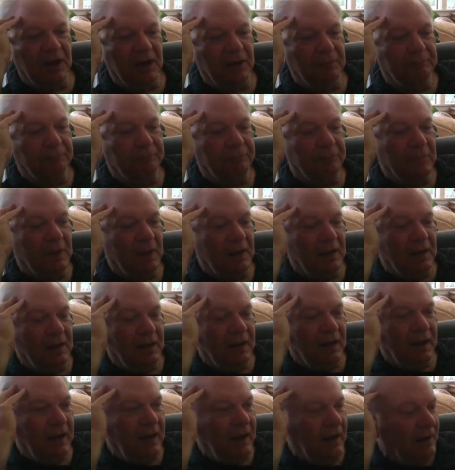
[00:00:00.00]
um,
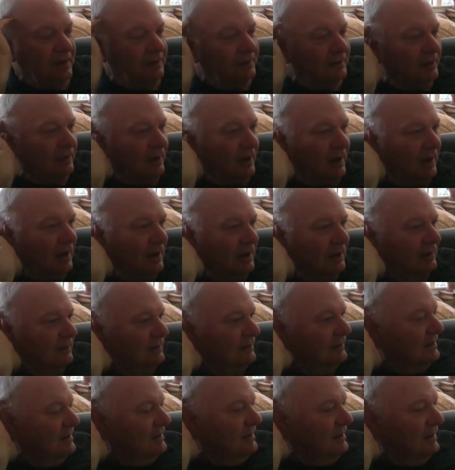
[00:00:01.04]
and uh,
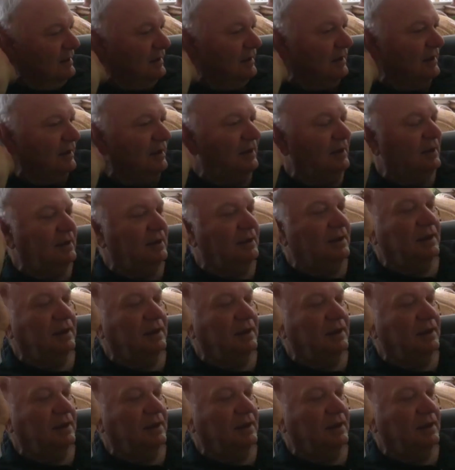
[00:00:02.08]
he